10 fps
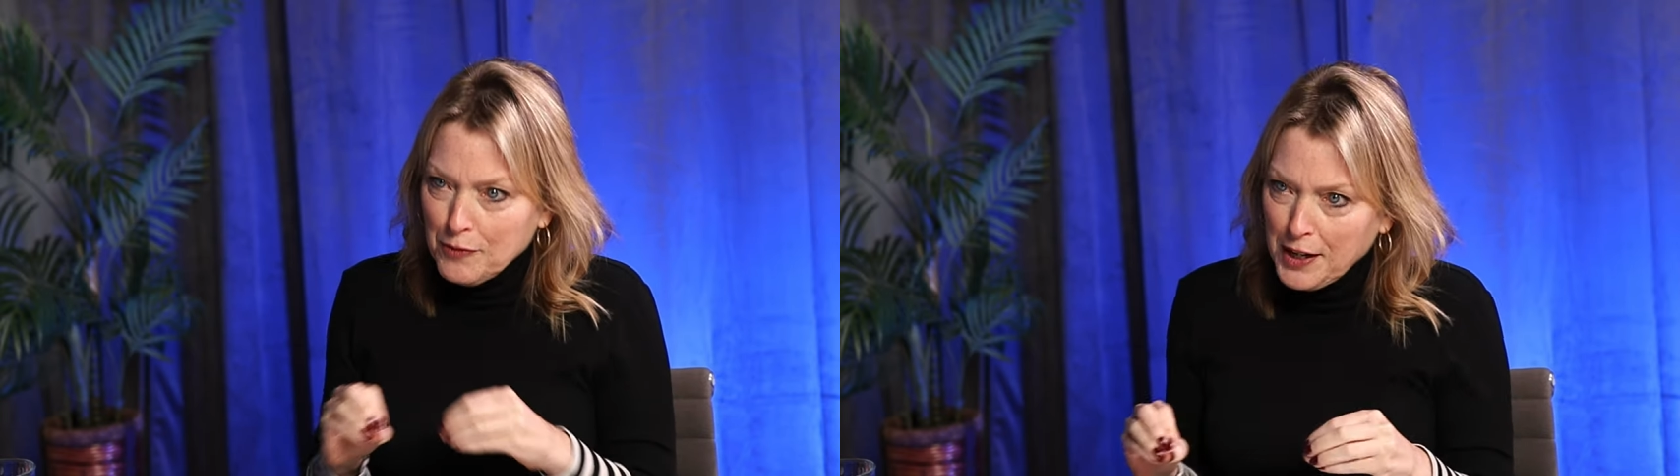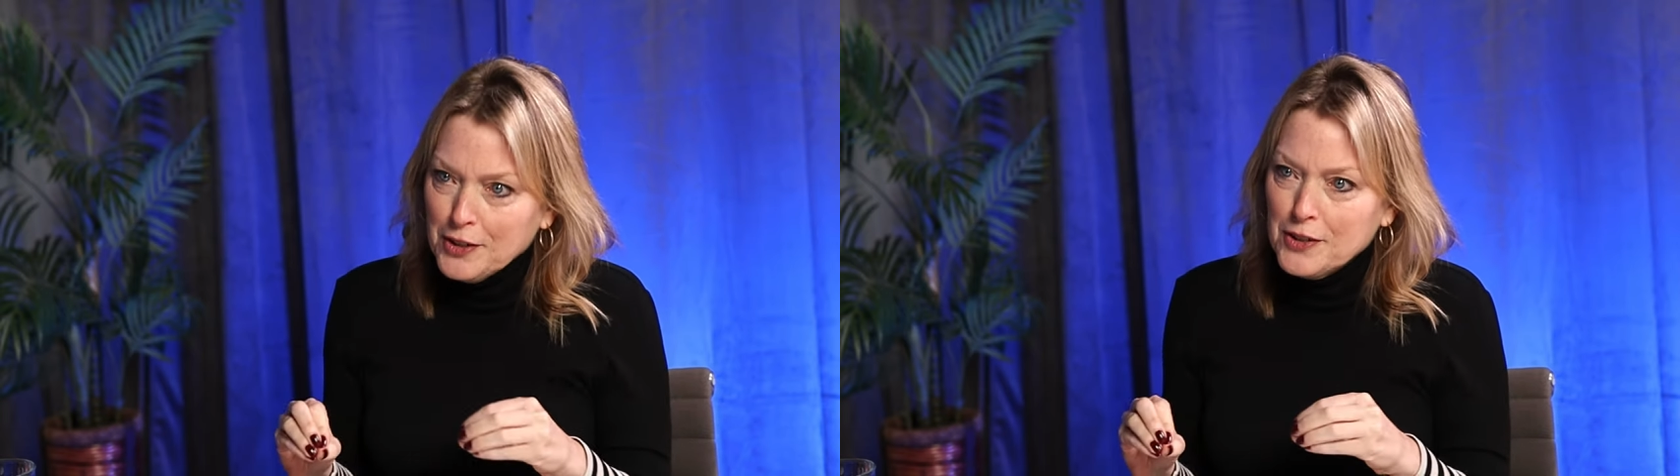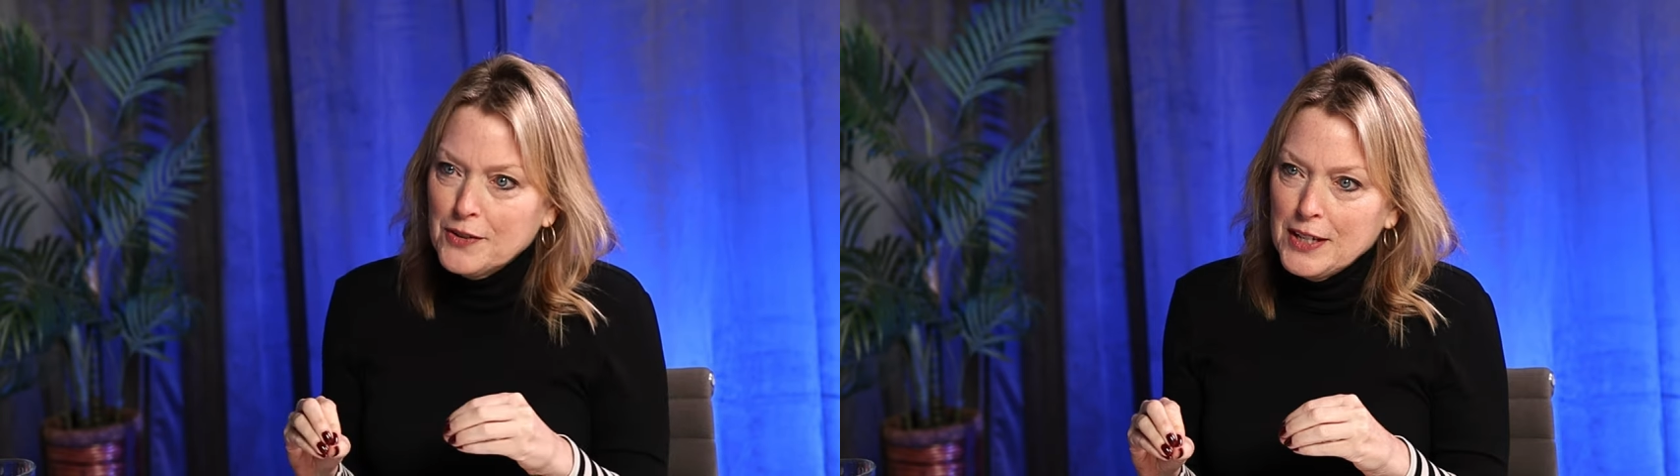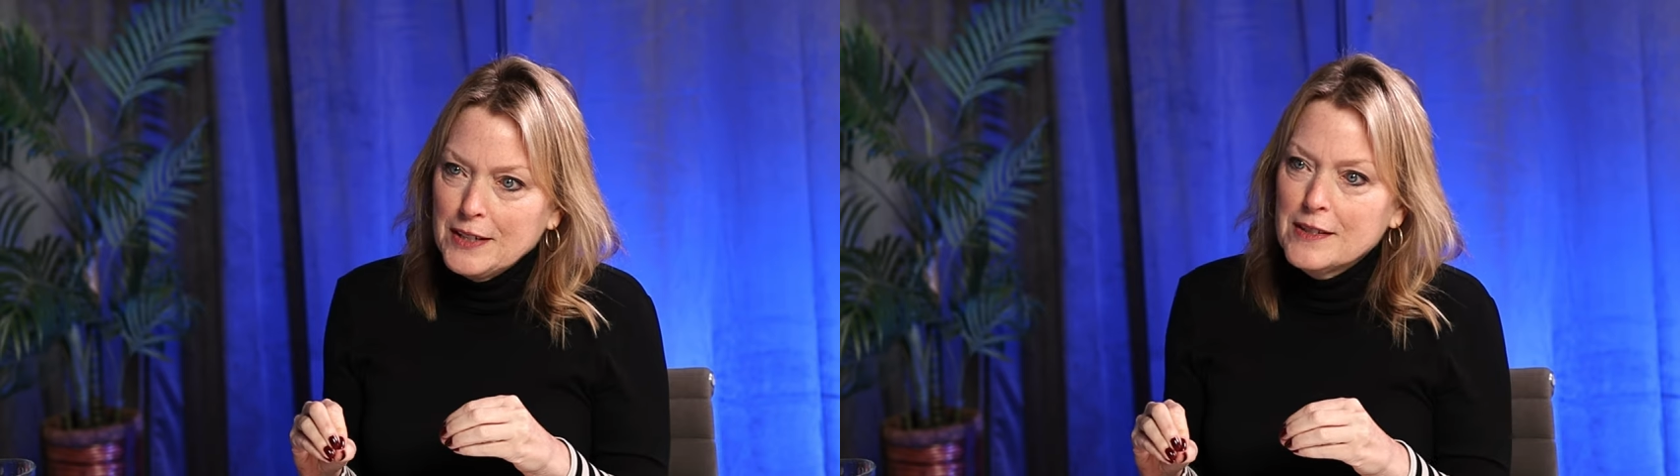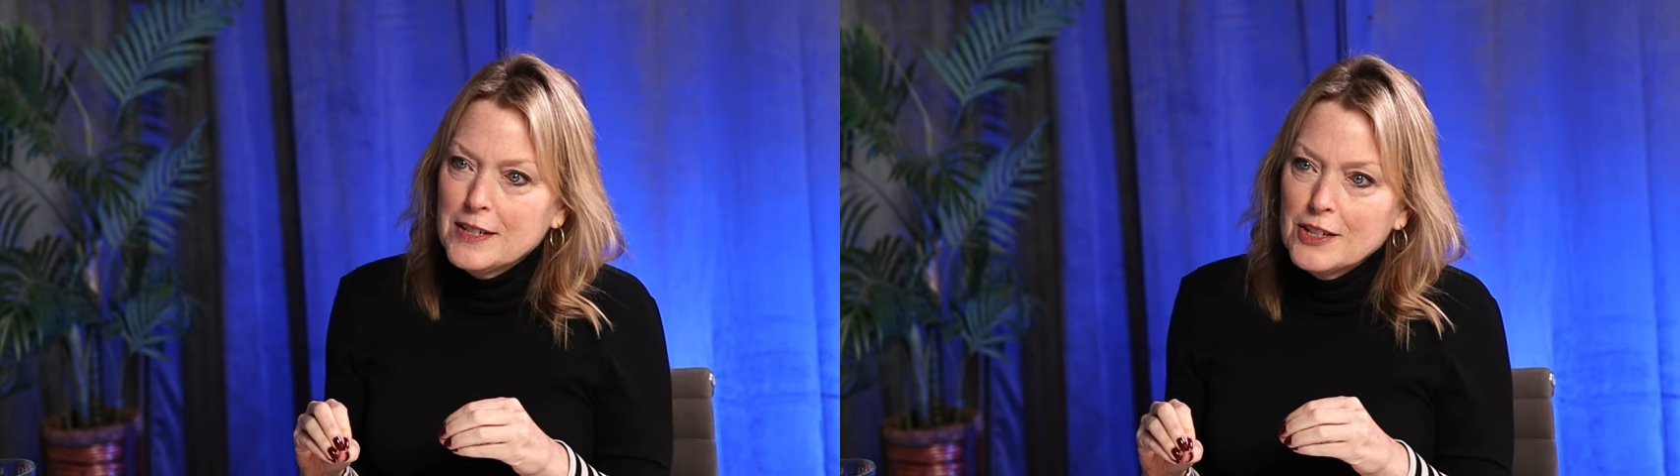finer grain
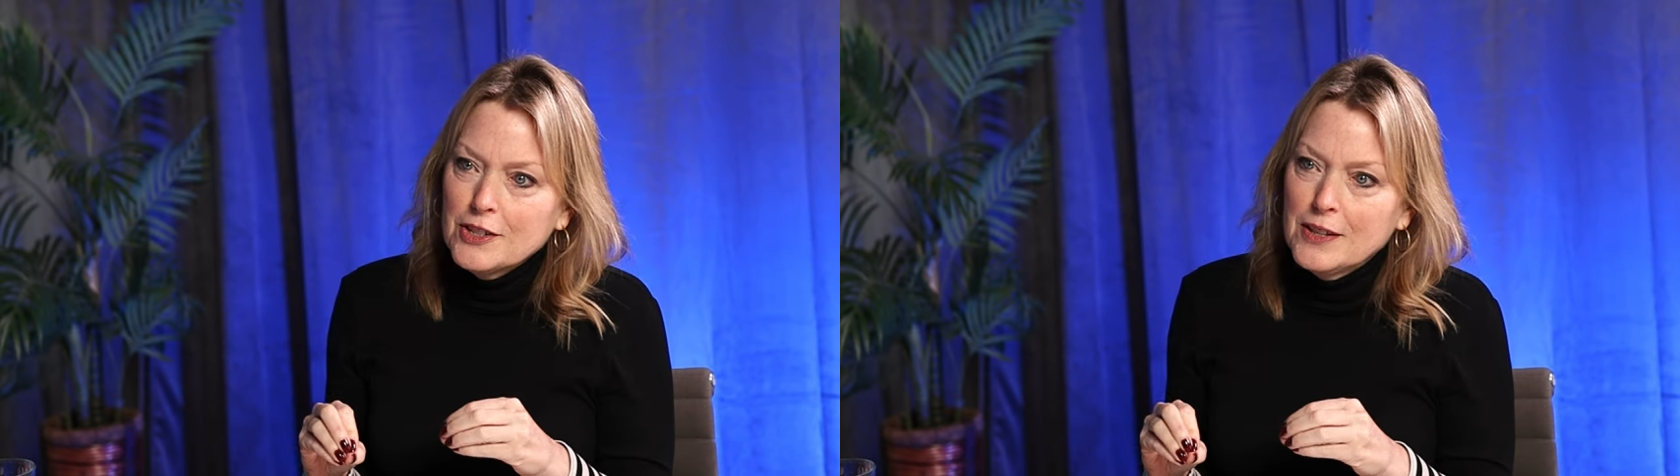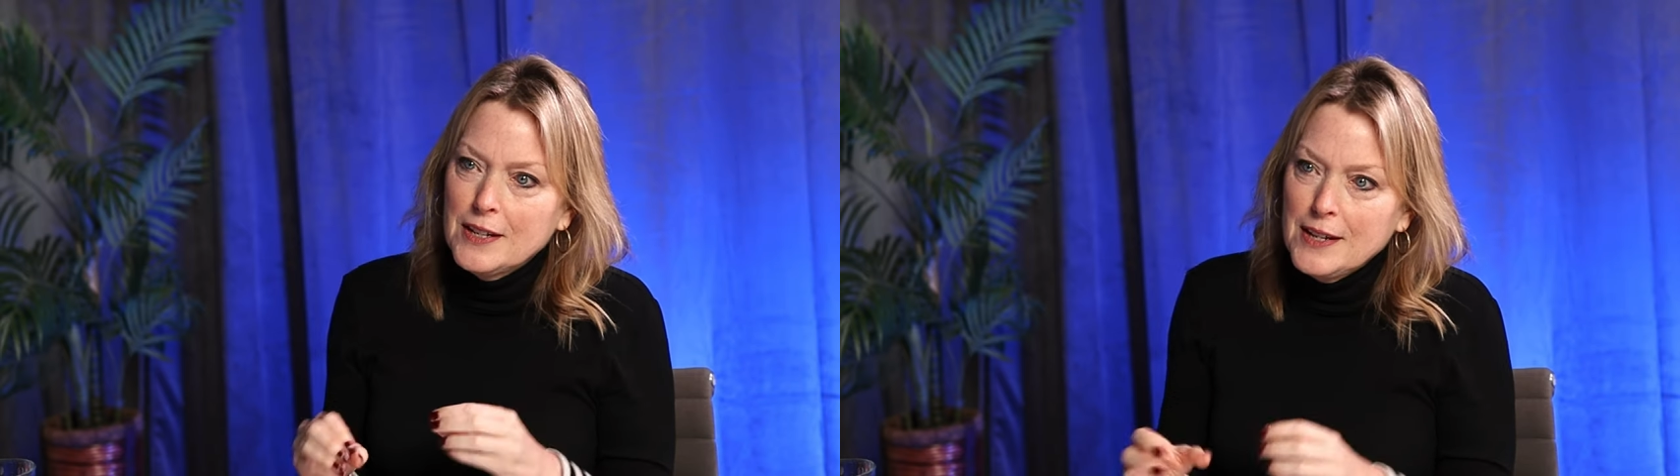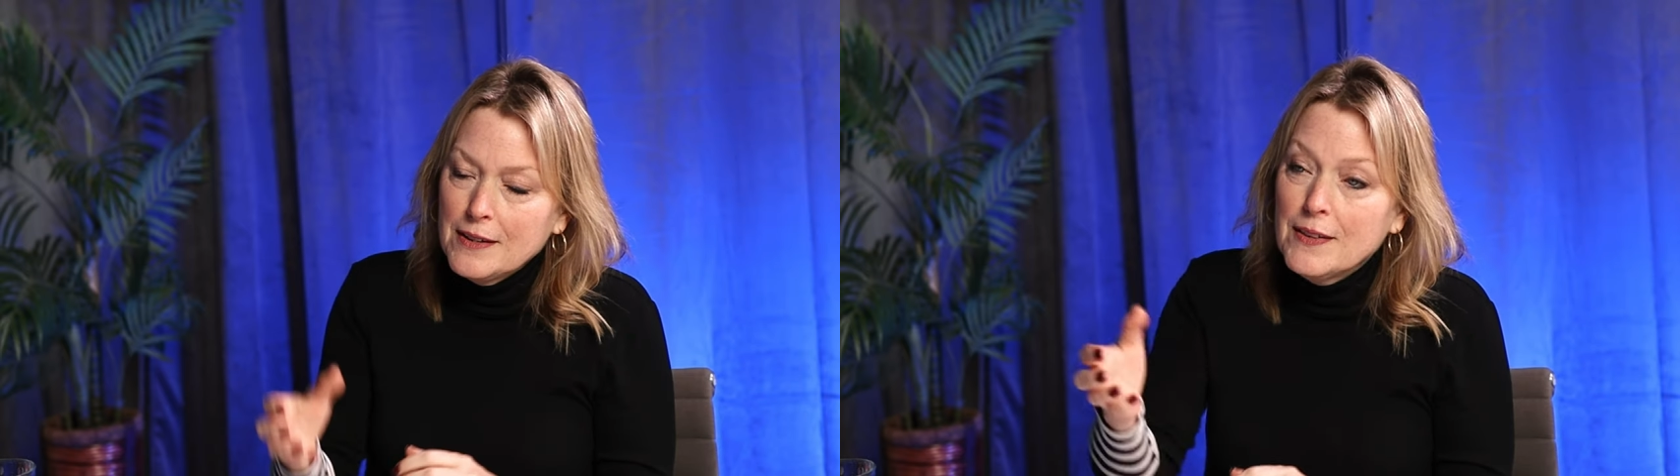distinction than,